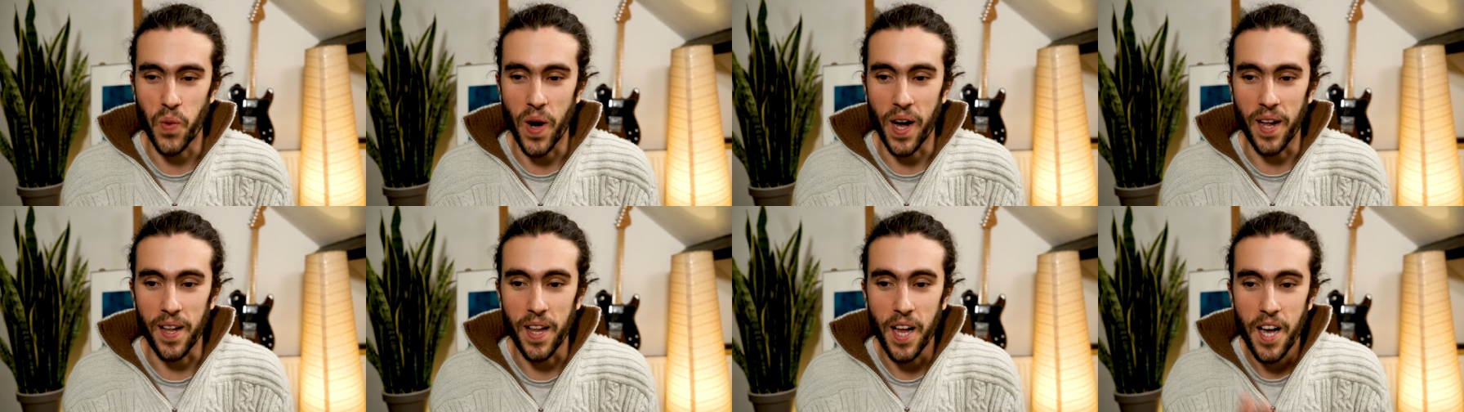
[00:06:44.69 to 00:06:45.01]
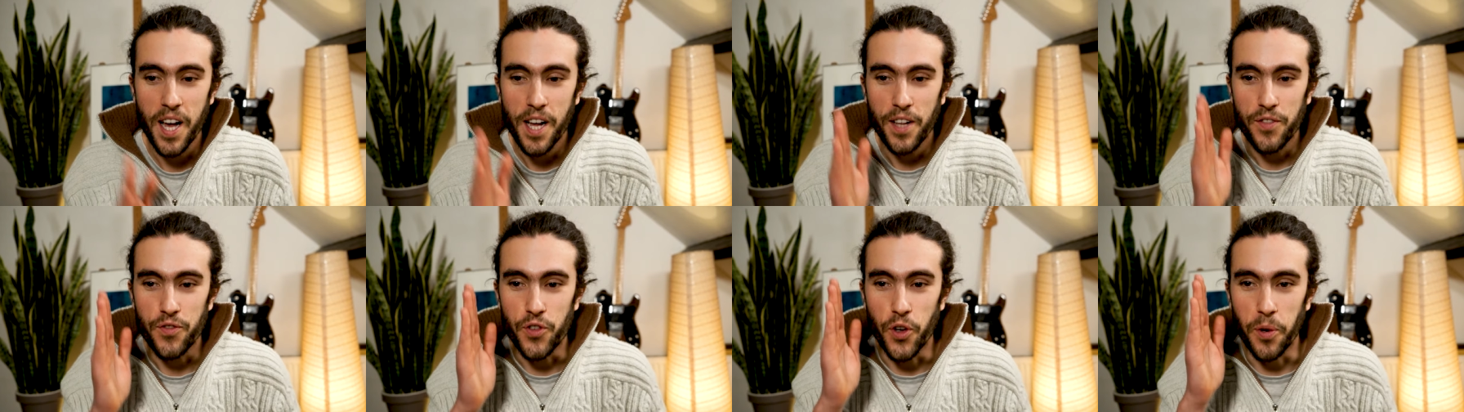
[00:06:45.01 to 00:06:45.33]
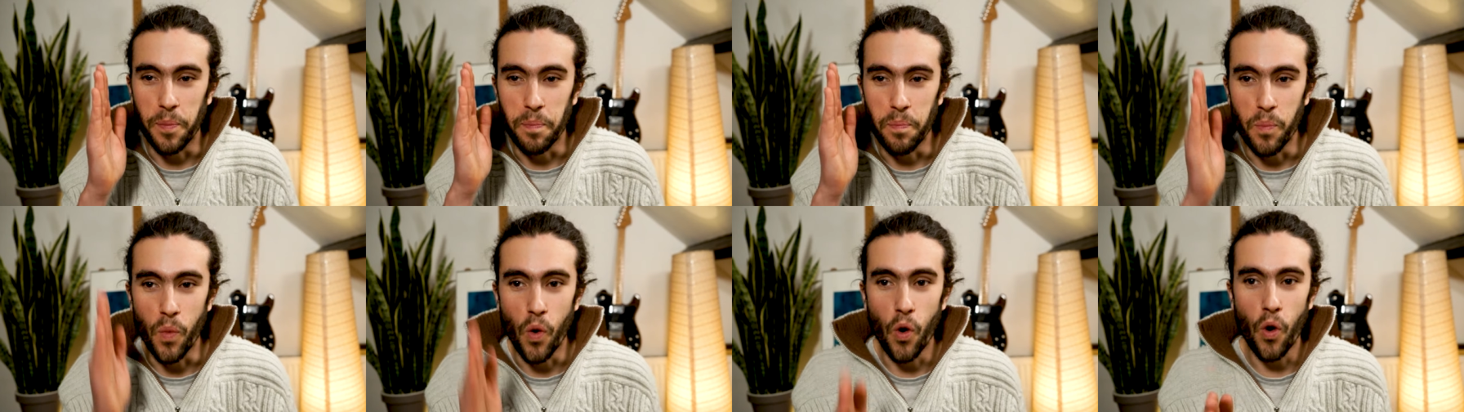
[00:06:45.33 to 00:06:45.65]
Well, the
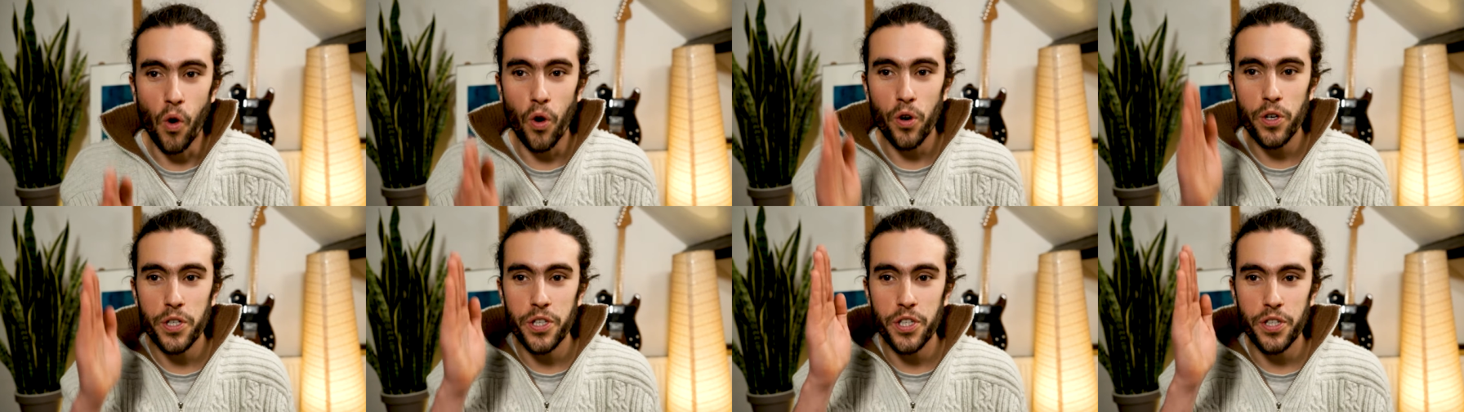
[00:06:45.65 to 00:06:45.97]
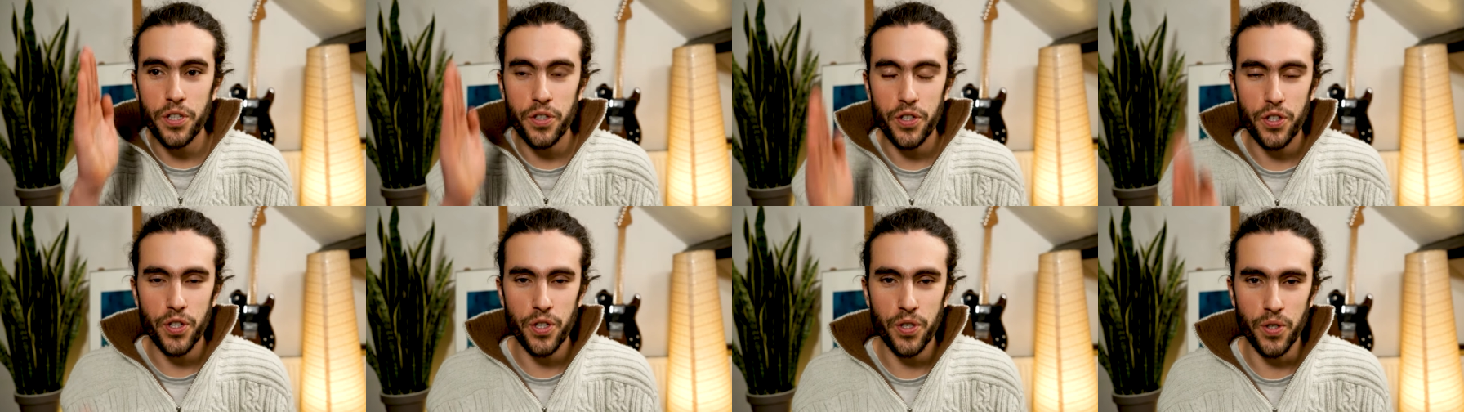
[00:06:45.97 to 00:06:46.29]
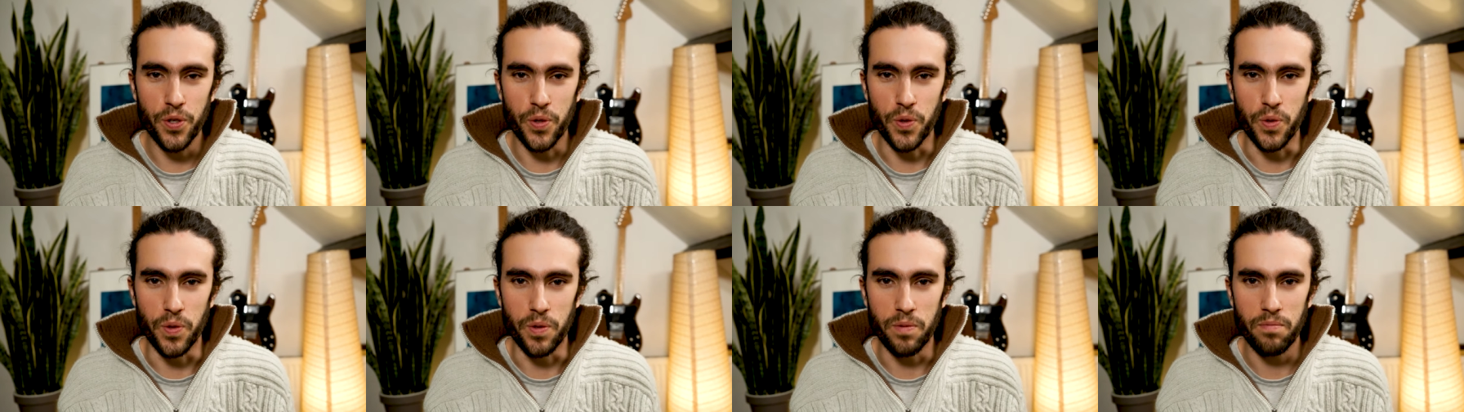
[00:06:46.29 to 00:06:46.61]
more you do,
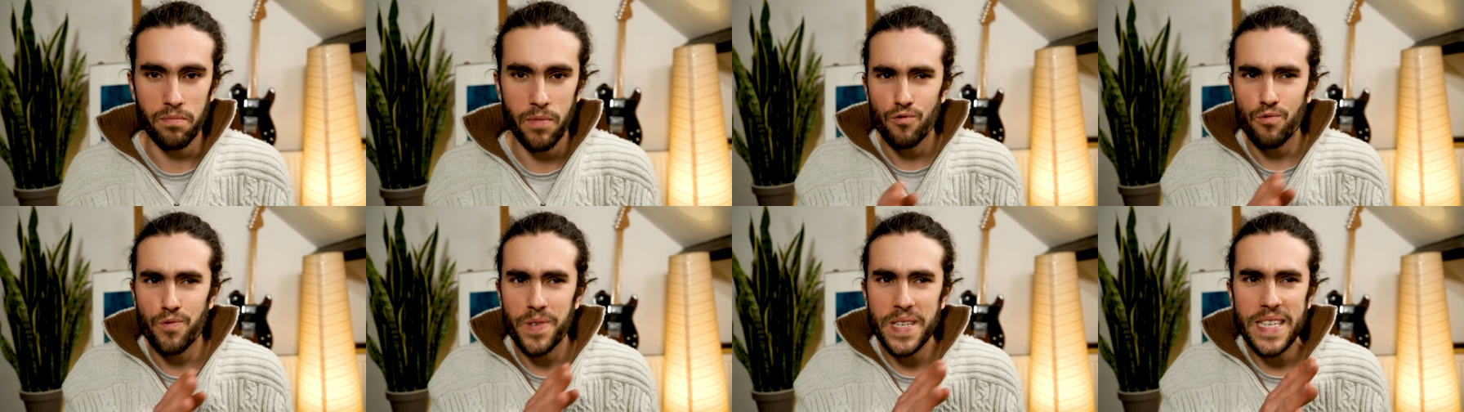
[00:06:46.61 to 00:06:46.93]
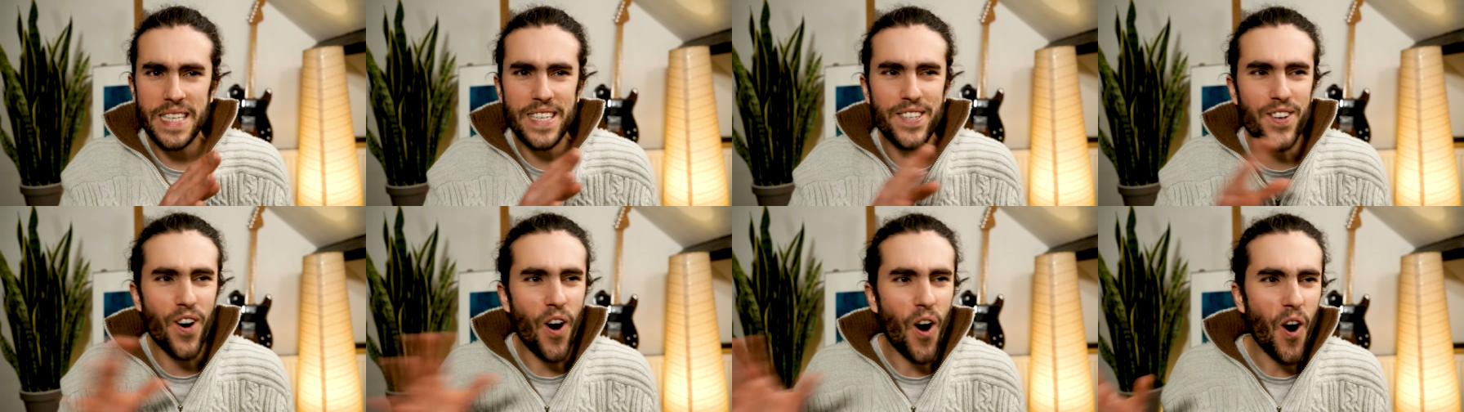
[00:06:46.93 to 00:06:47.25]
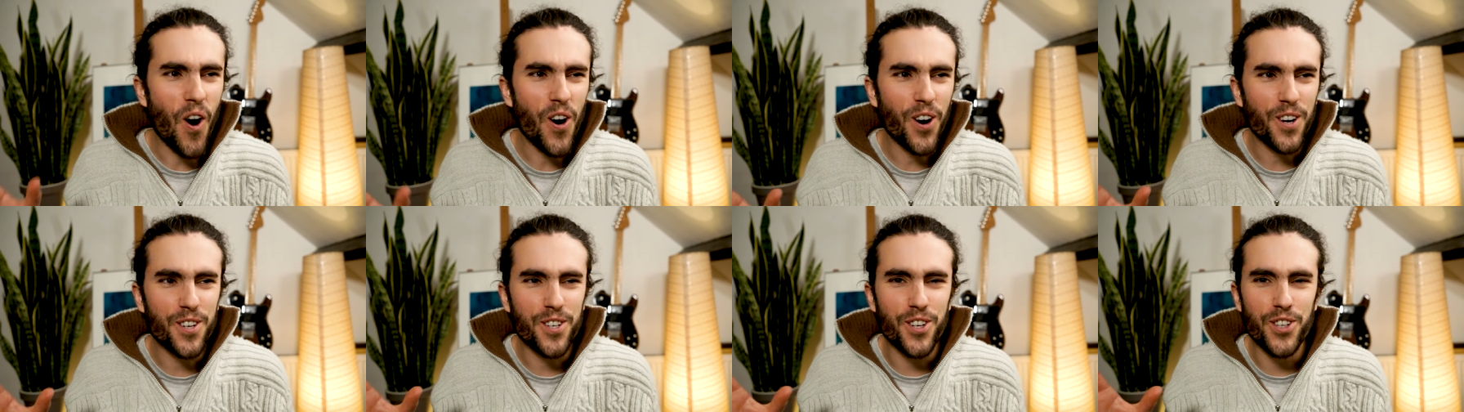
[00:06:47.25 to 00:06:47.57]

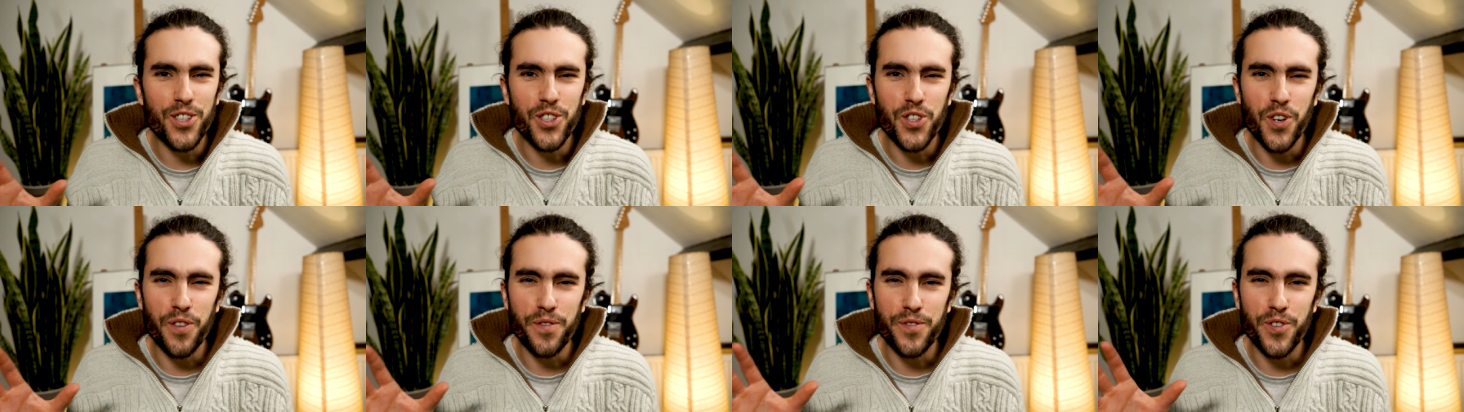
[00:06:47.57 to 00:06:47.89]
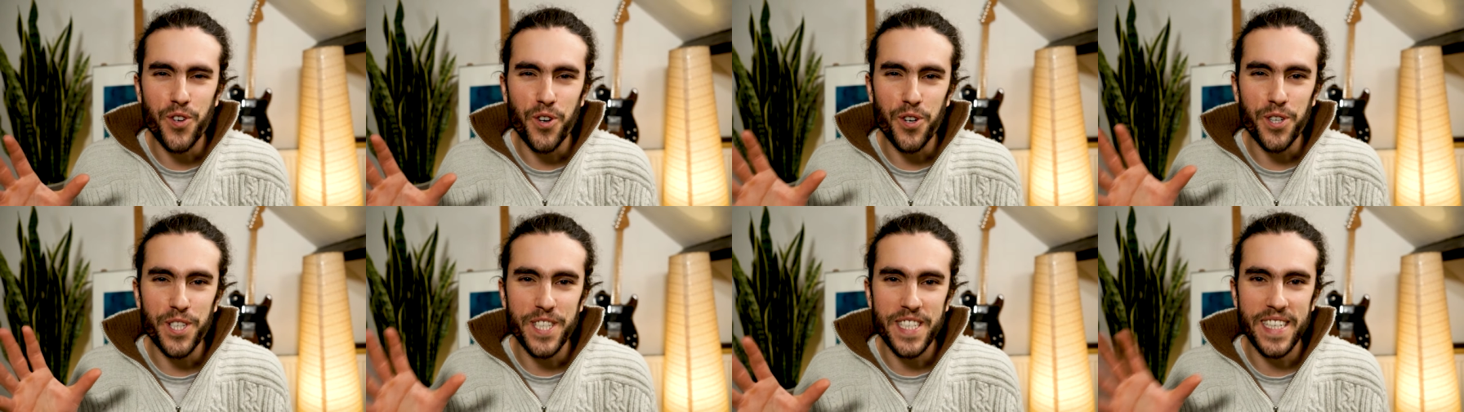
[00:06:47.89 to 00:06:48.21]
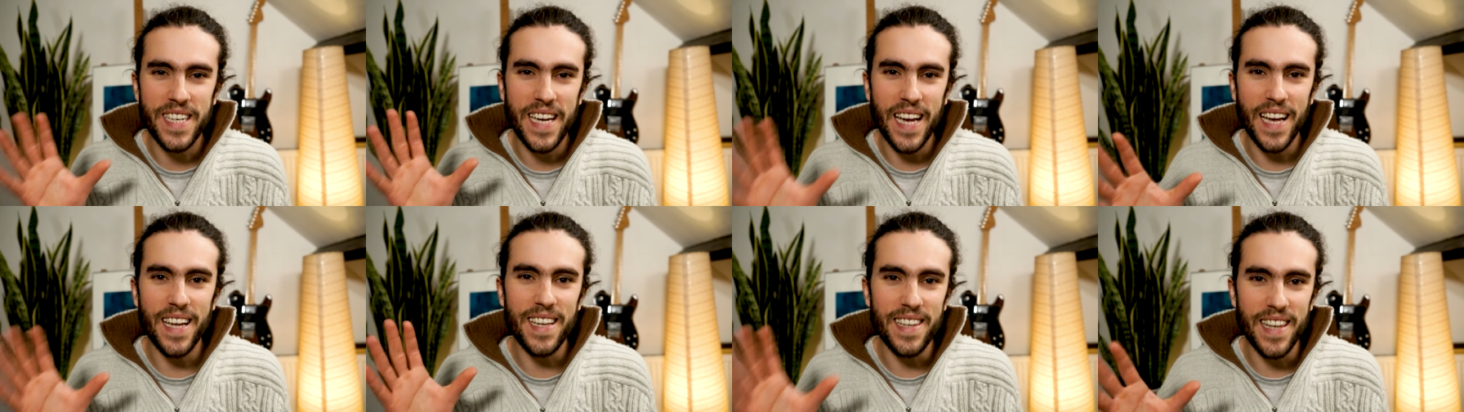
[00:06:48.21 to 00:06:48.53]
regardless of your
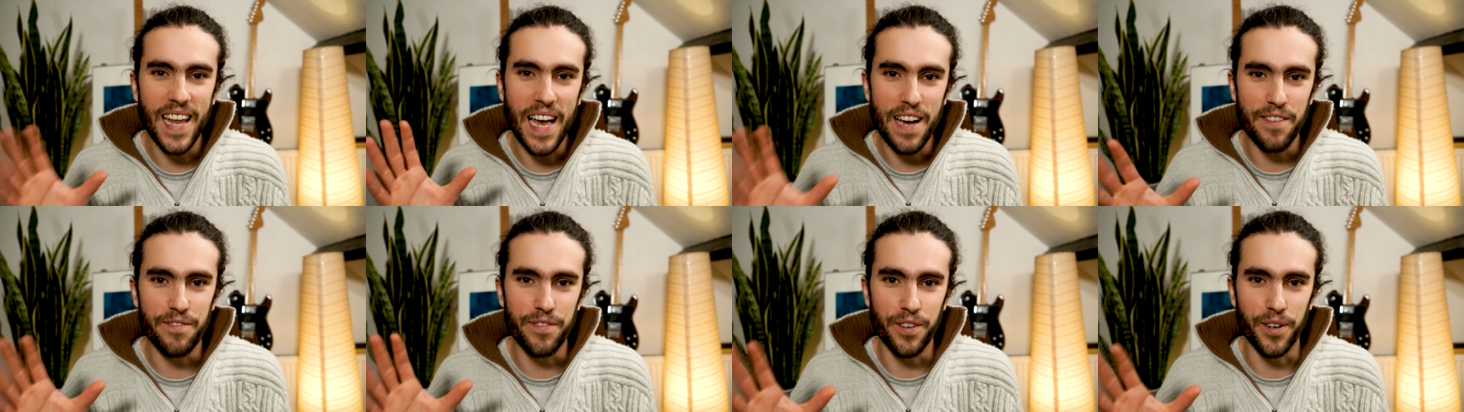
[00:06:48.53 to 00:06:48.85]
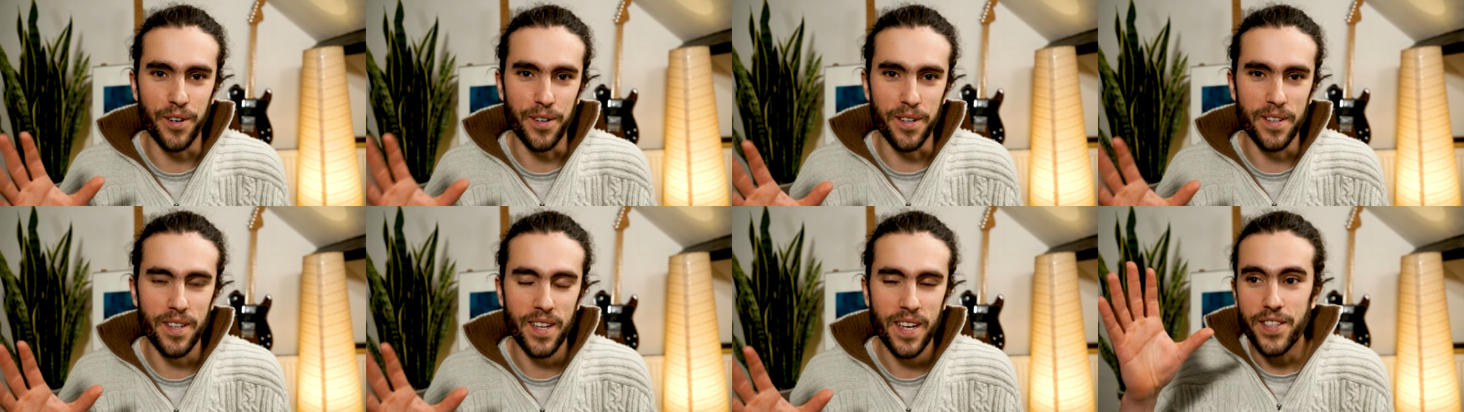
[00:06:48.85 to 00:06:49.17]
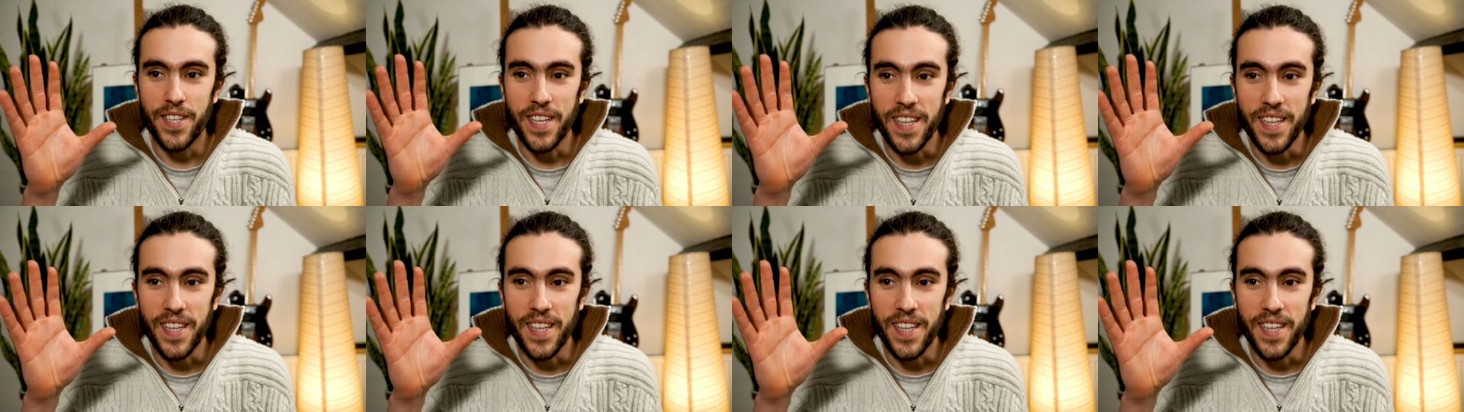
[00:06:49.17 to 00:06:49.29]
skill level,